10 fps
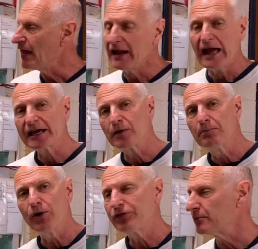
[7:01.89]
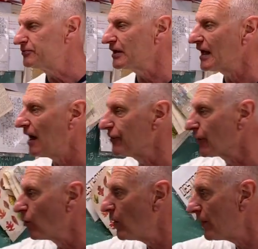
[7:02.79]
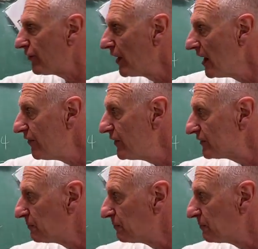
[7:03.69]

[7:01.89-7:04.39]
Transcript: then I could put them together with this